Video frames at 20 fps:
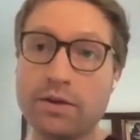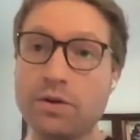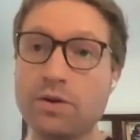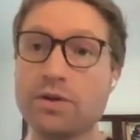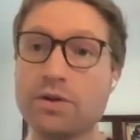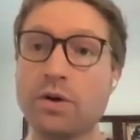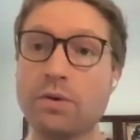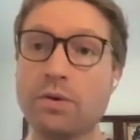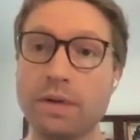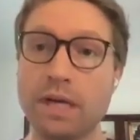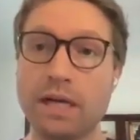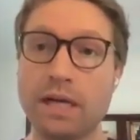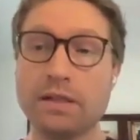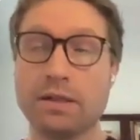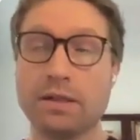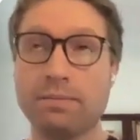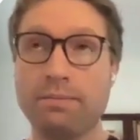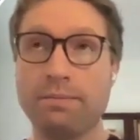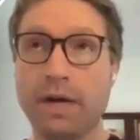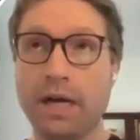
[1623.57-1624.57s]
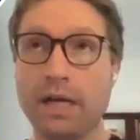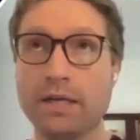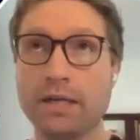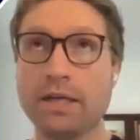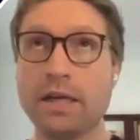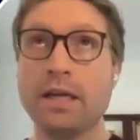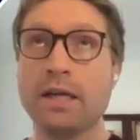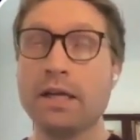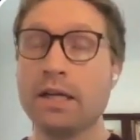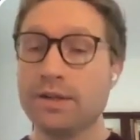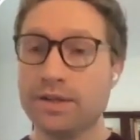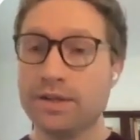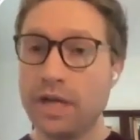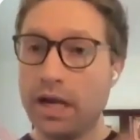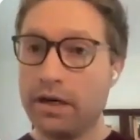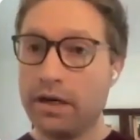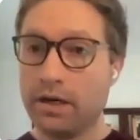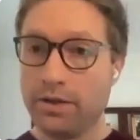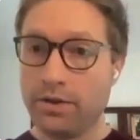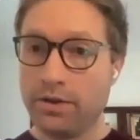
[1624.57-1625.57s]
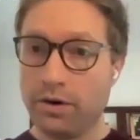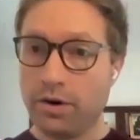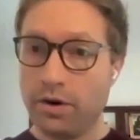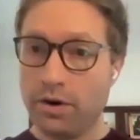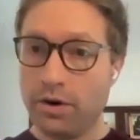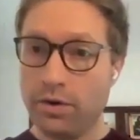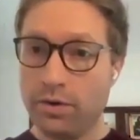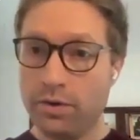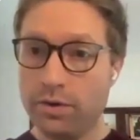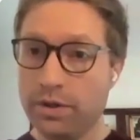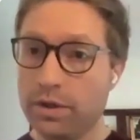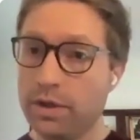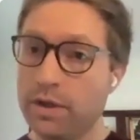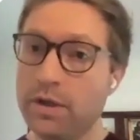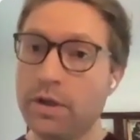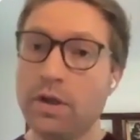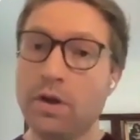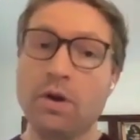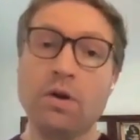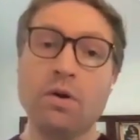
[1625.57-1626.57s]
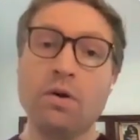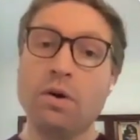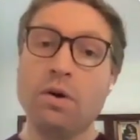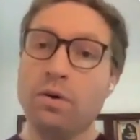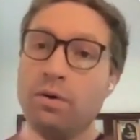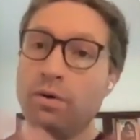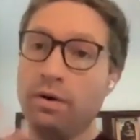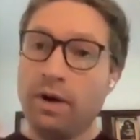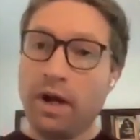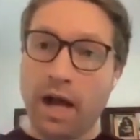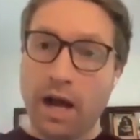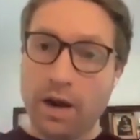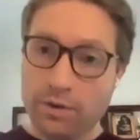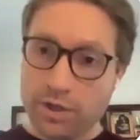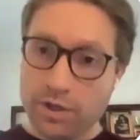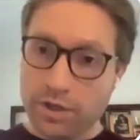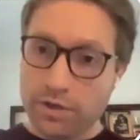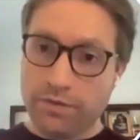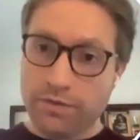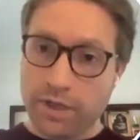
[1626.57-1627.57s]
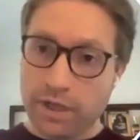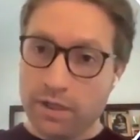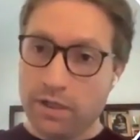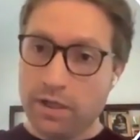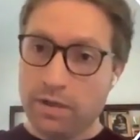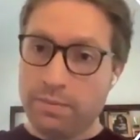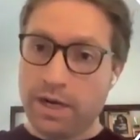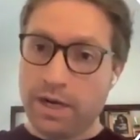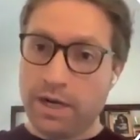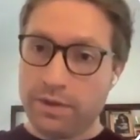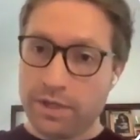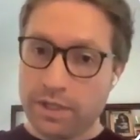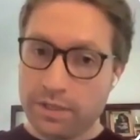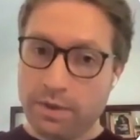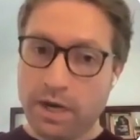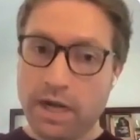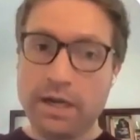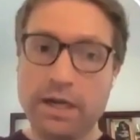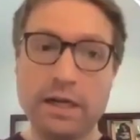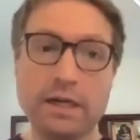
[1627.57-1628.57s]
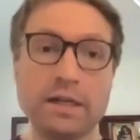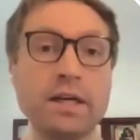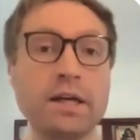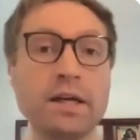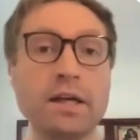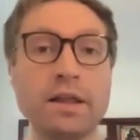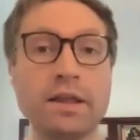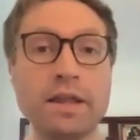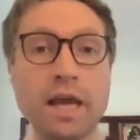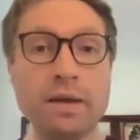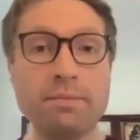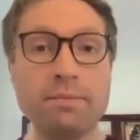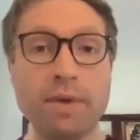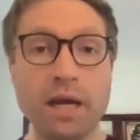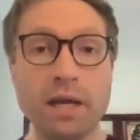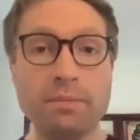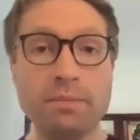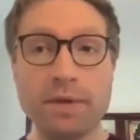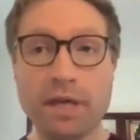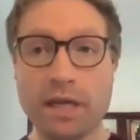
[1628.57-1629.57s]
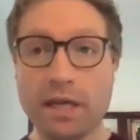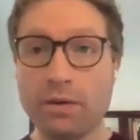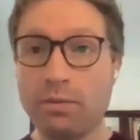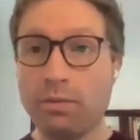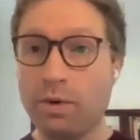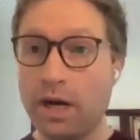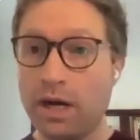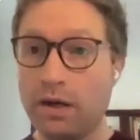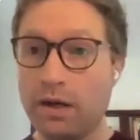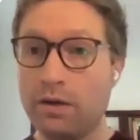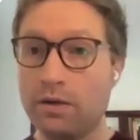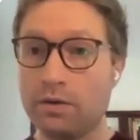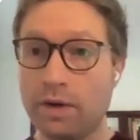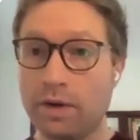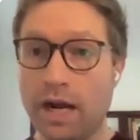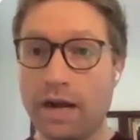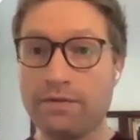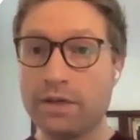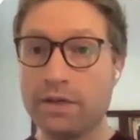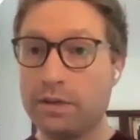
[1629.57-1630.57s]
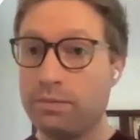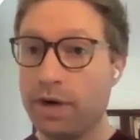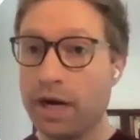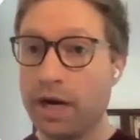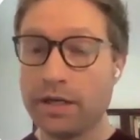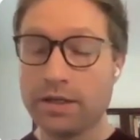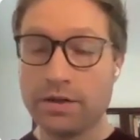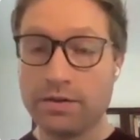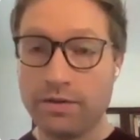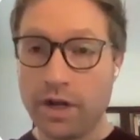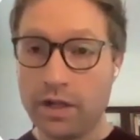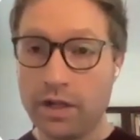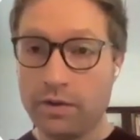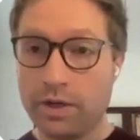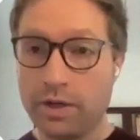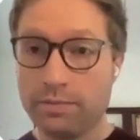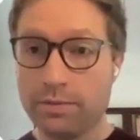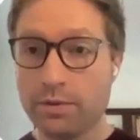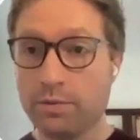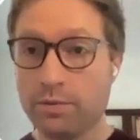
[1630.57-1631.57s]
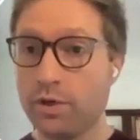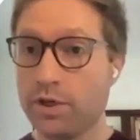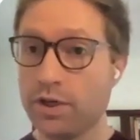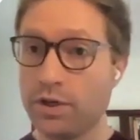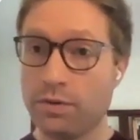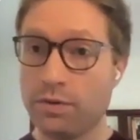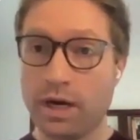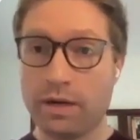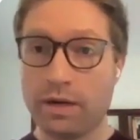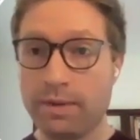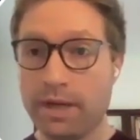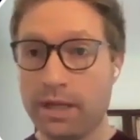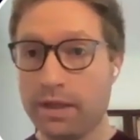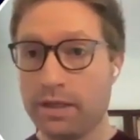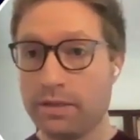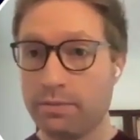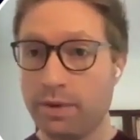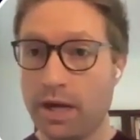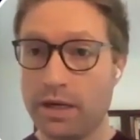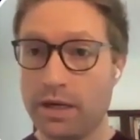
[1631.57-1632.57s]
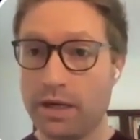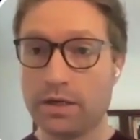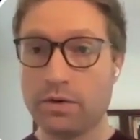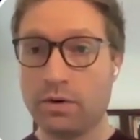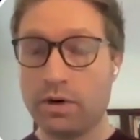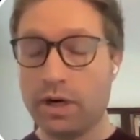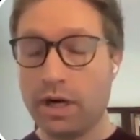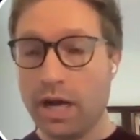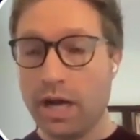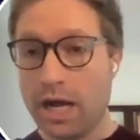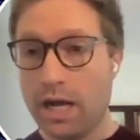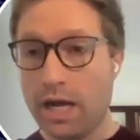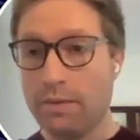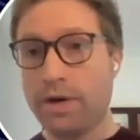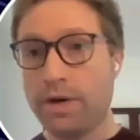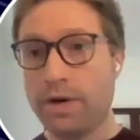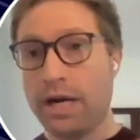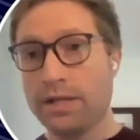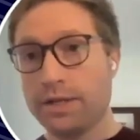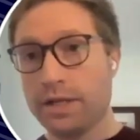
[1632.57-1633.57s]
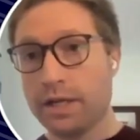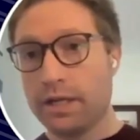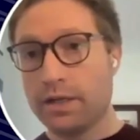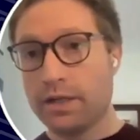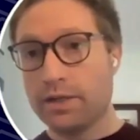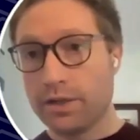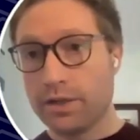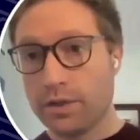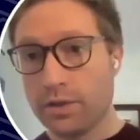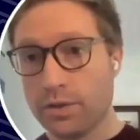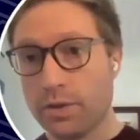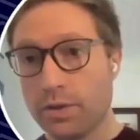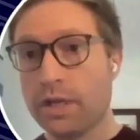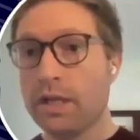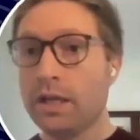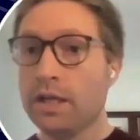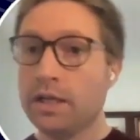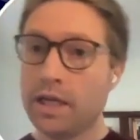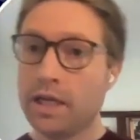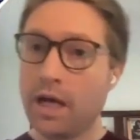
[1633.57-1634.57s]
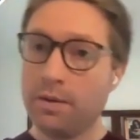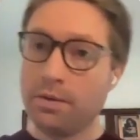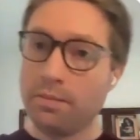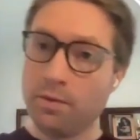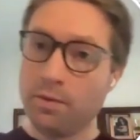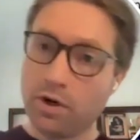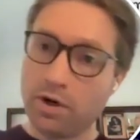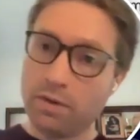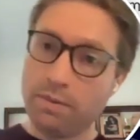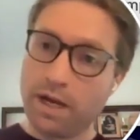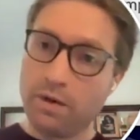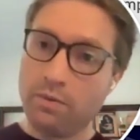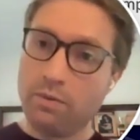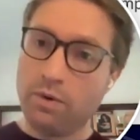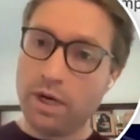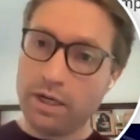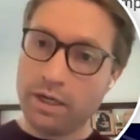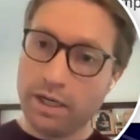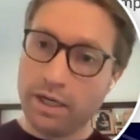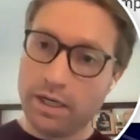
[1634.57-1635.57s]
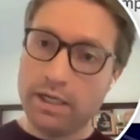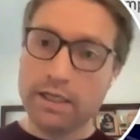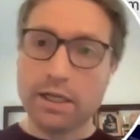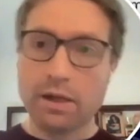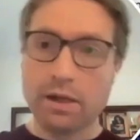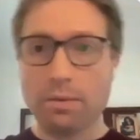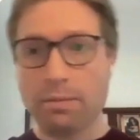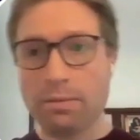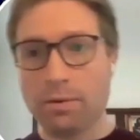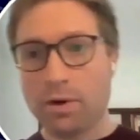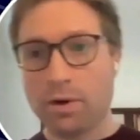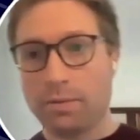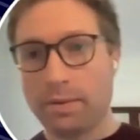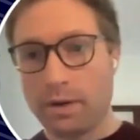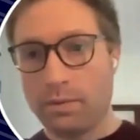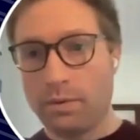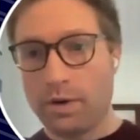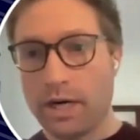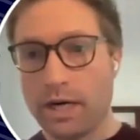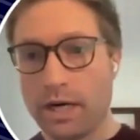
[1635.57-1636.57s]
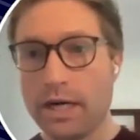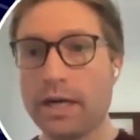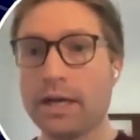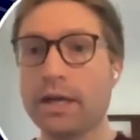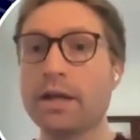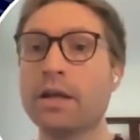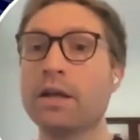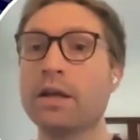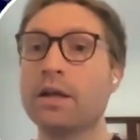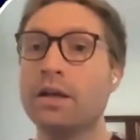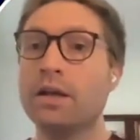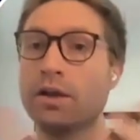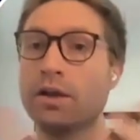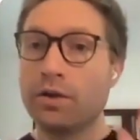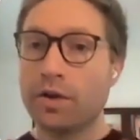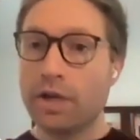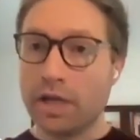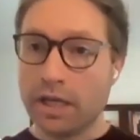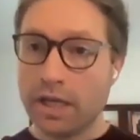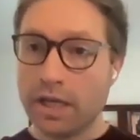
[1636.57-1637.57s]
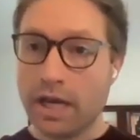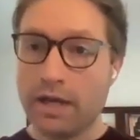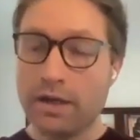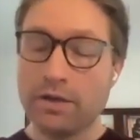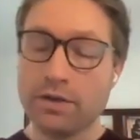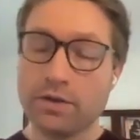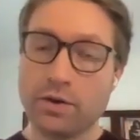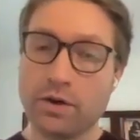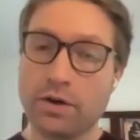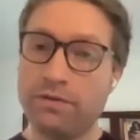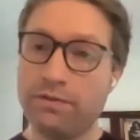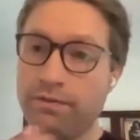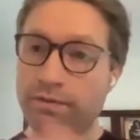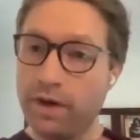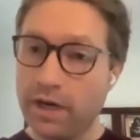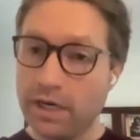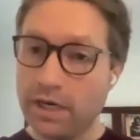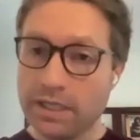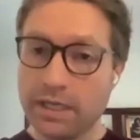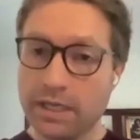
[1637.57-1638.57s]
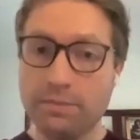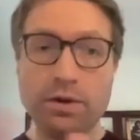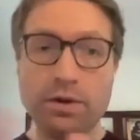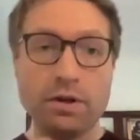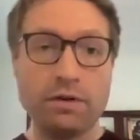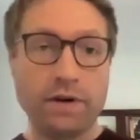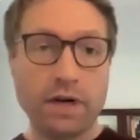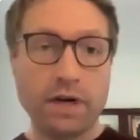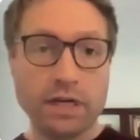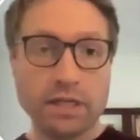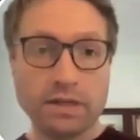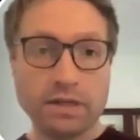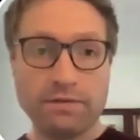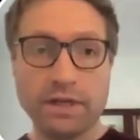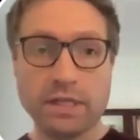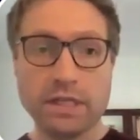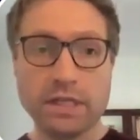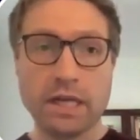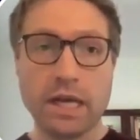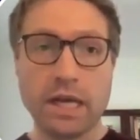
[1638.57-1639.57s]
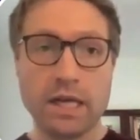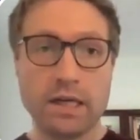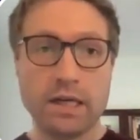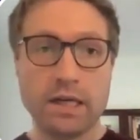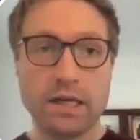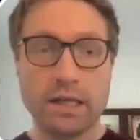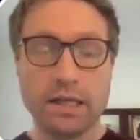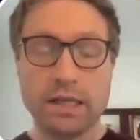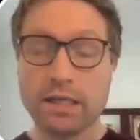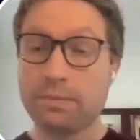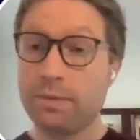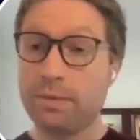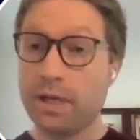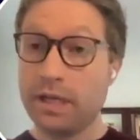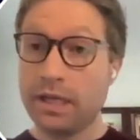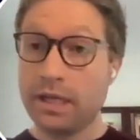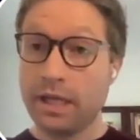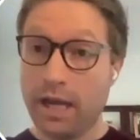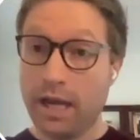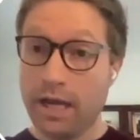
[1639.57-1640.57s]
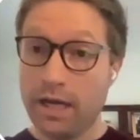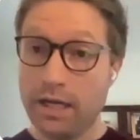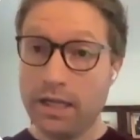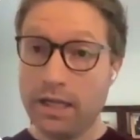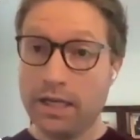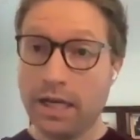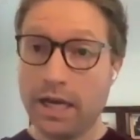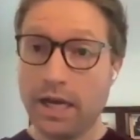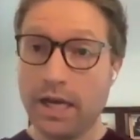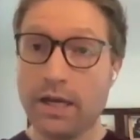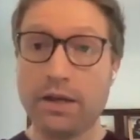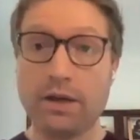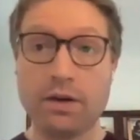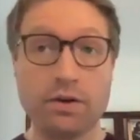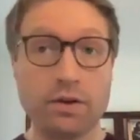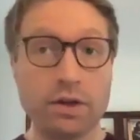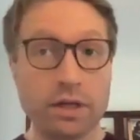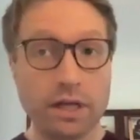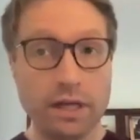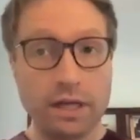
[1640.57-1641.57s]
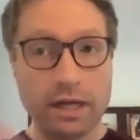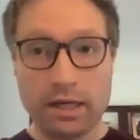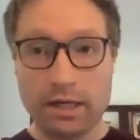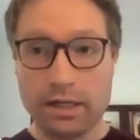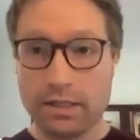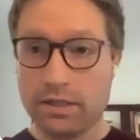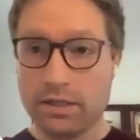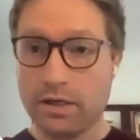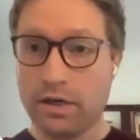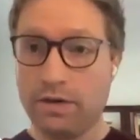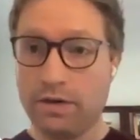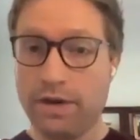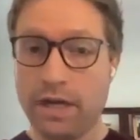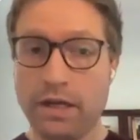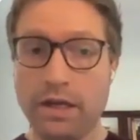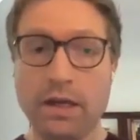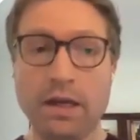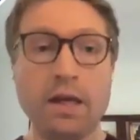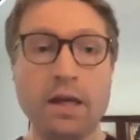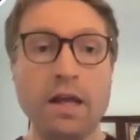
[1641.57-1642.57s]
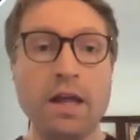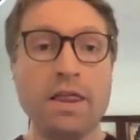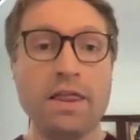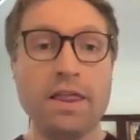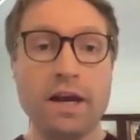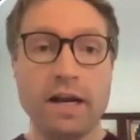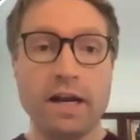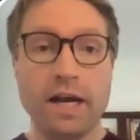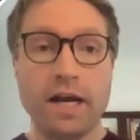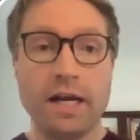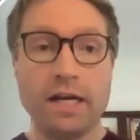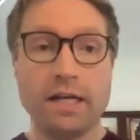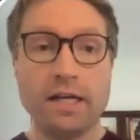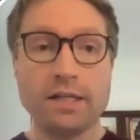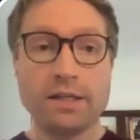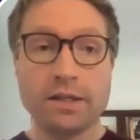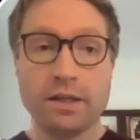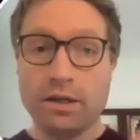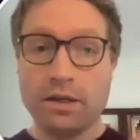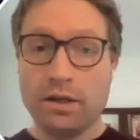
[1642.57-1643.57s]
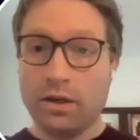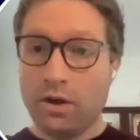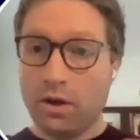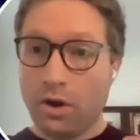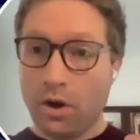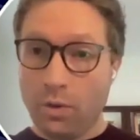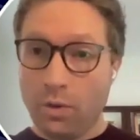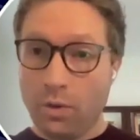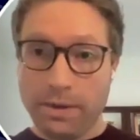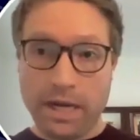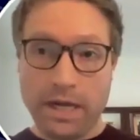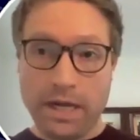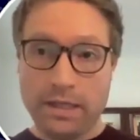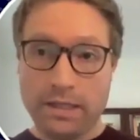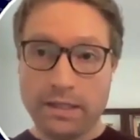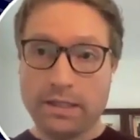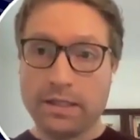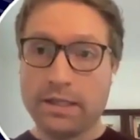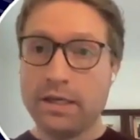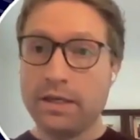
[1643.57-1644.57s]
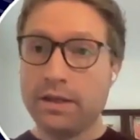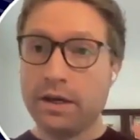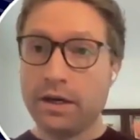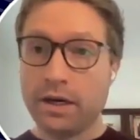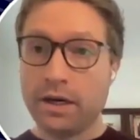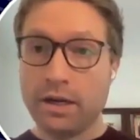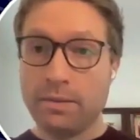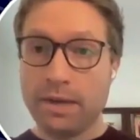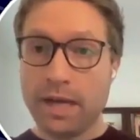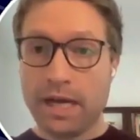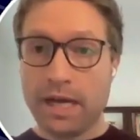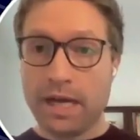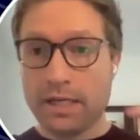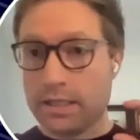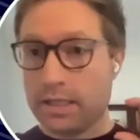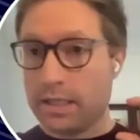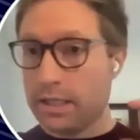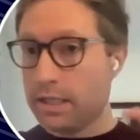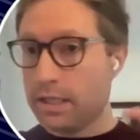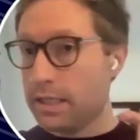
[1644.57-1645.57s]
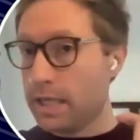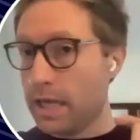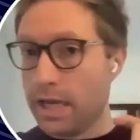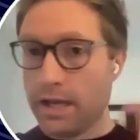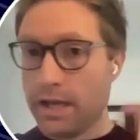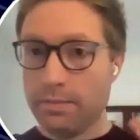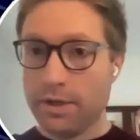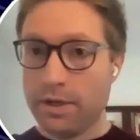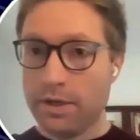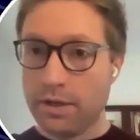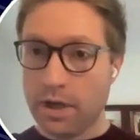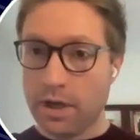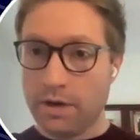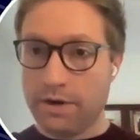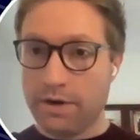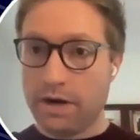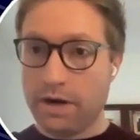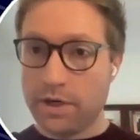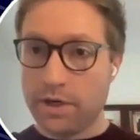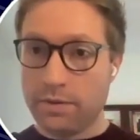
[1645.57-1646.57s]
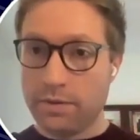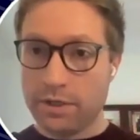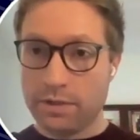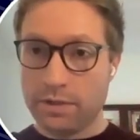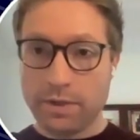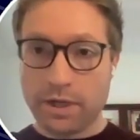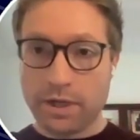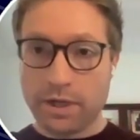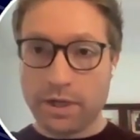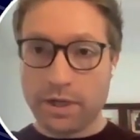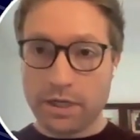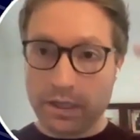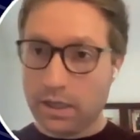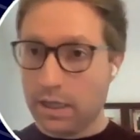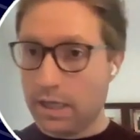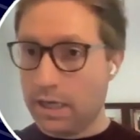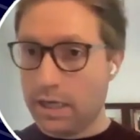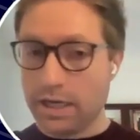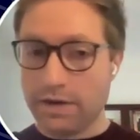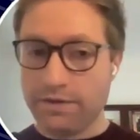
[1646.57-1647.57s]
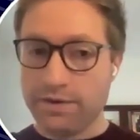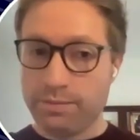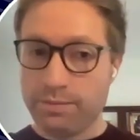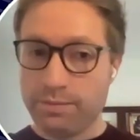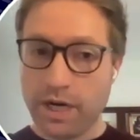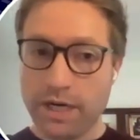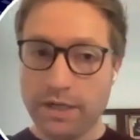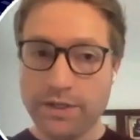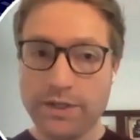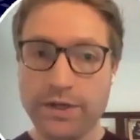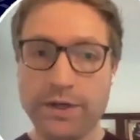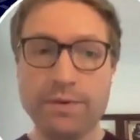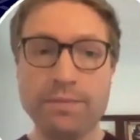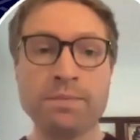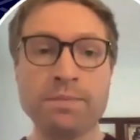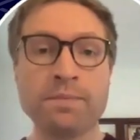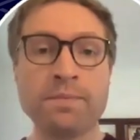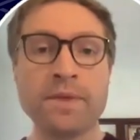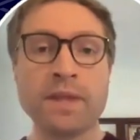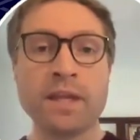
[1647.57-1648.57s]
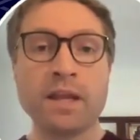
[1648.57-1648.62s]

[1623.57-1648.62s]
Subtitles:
Those open ends might stand on their own. How do you feel about this product? They might be well-crafted branched follow-ups. Would you recommend this product or not? Branching into, tell me more about why not, tell me more about why. You can get sort of very simple or very sophisticated in this. But at the end of the day, you're looking at a survey that has open ends that are going to be asked the same of every respondent in a given branch.